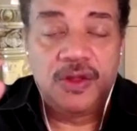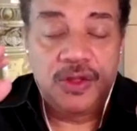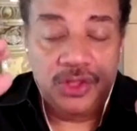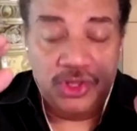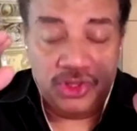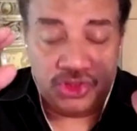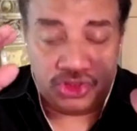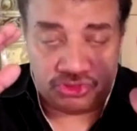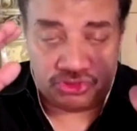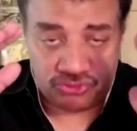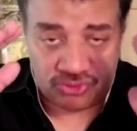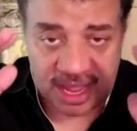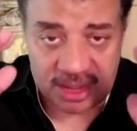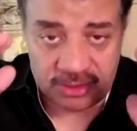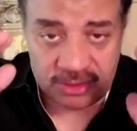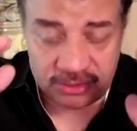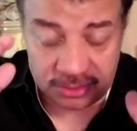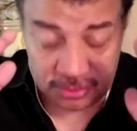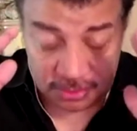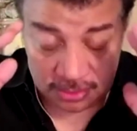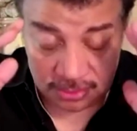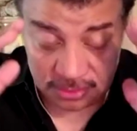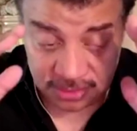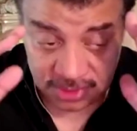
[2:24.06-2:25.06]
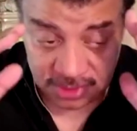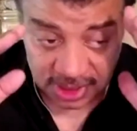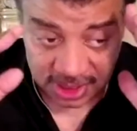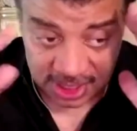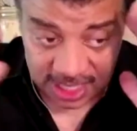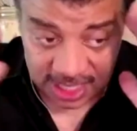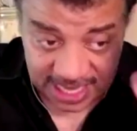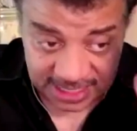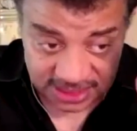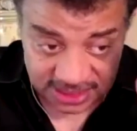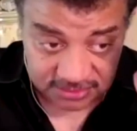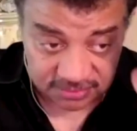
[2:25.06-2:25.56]
throughout the
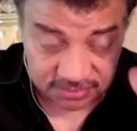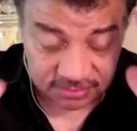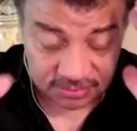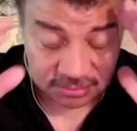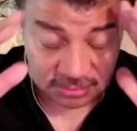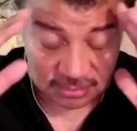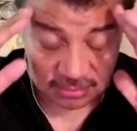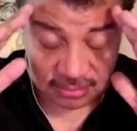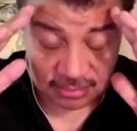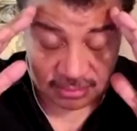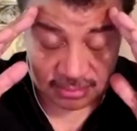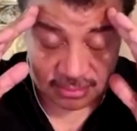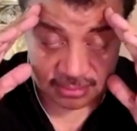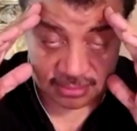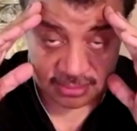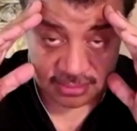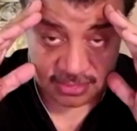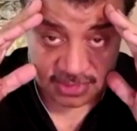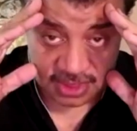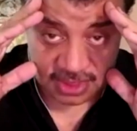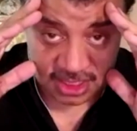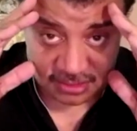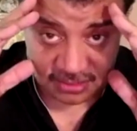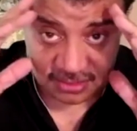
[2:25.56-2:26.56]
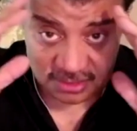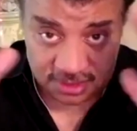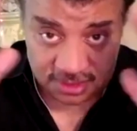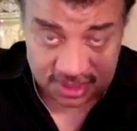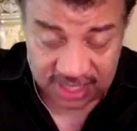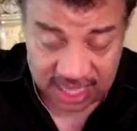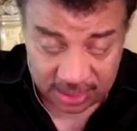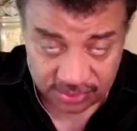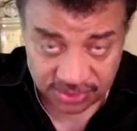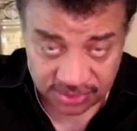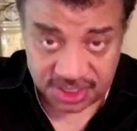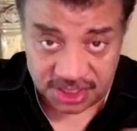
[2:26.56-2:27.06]
last
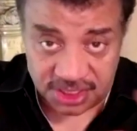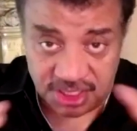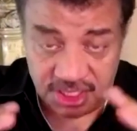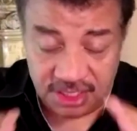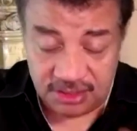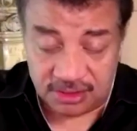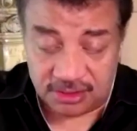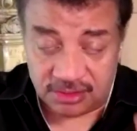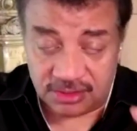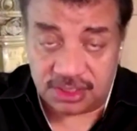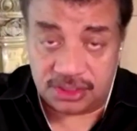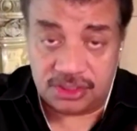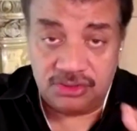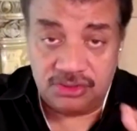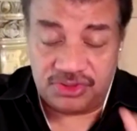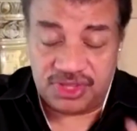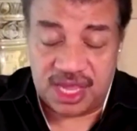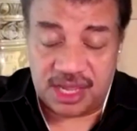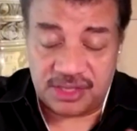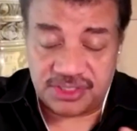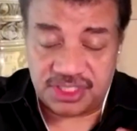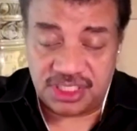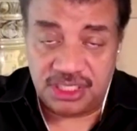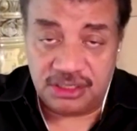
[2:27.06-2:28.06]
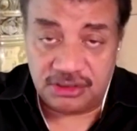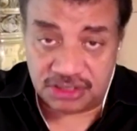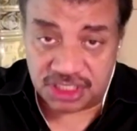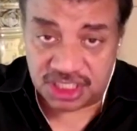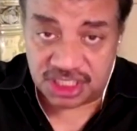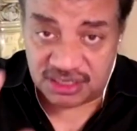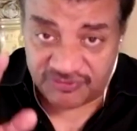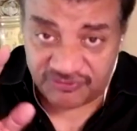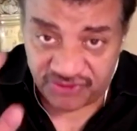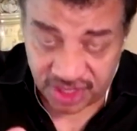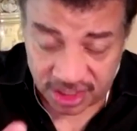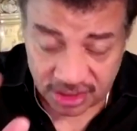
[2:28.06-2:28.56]
thousand years, 2,000 years,
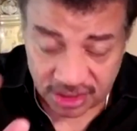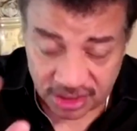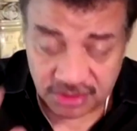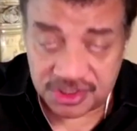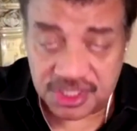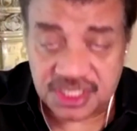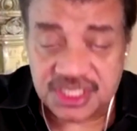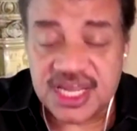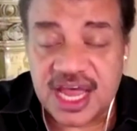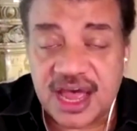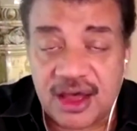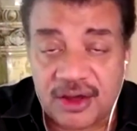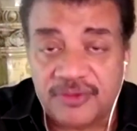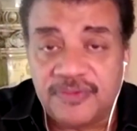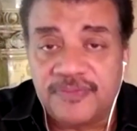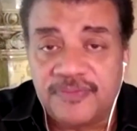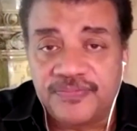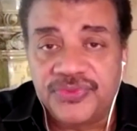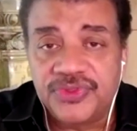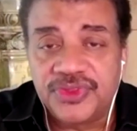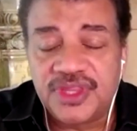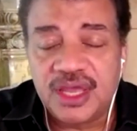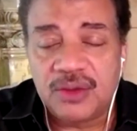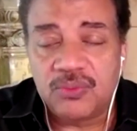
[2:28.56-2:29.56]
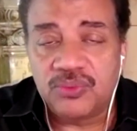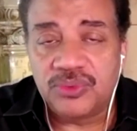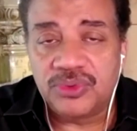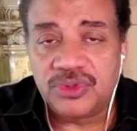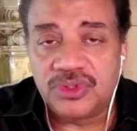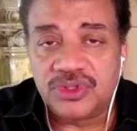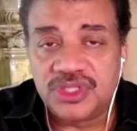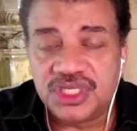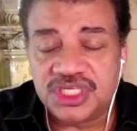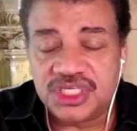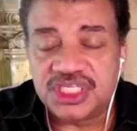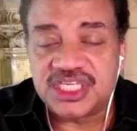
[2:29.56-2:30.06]
to figure this out that
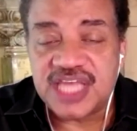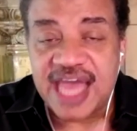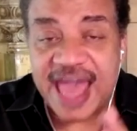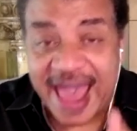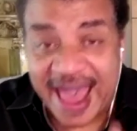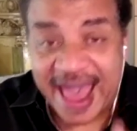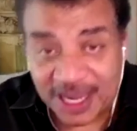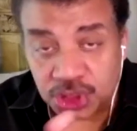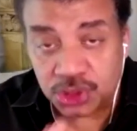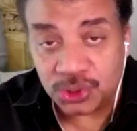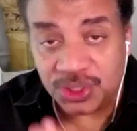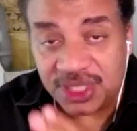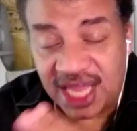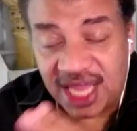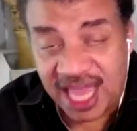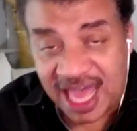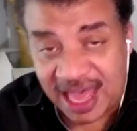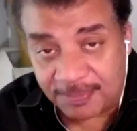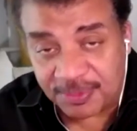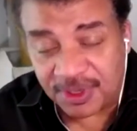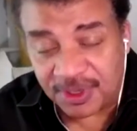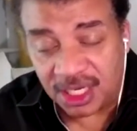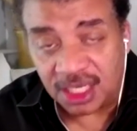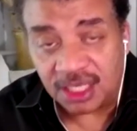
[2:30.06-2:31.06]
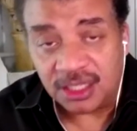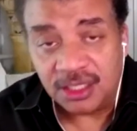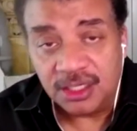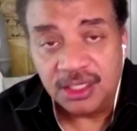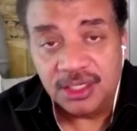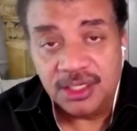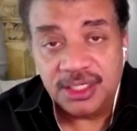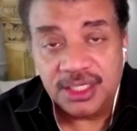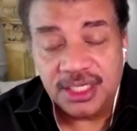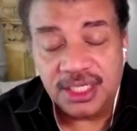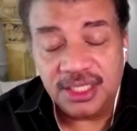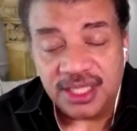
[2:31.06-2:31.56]
this is actually happening
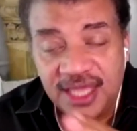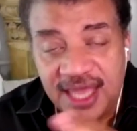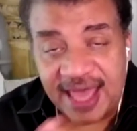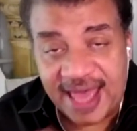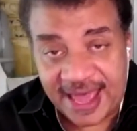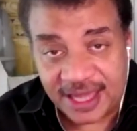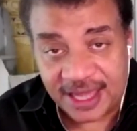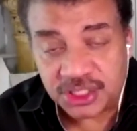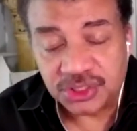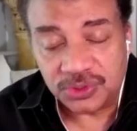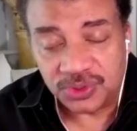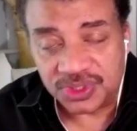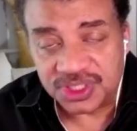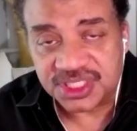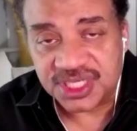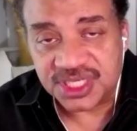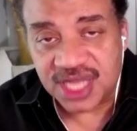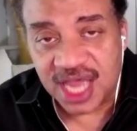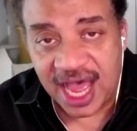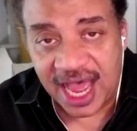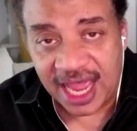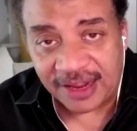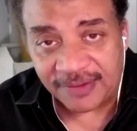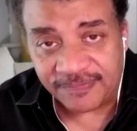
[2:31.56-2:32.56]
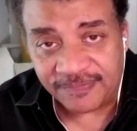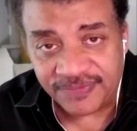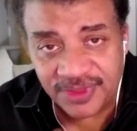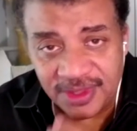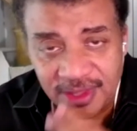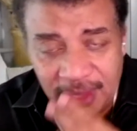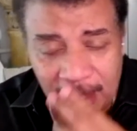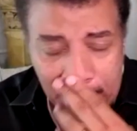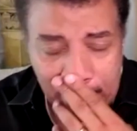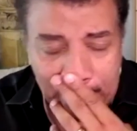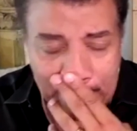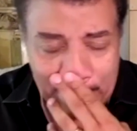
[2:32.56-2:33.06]
in the actual sky.
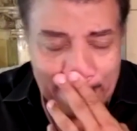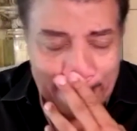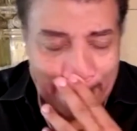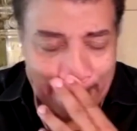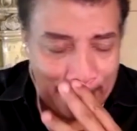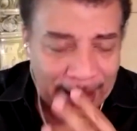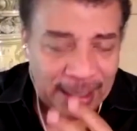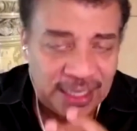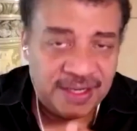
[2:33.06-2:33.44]
All right.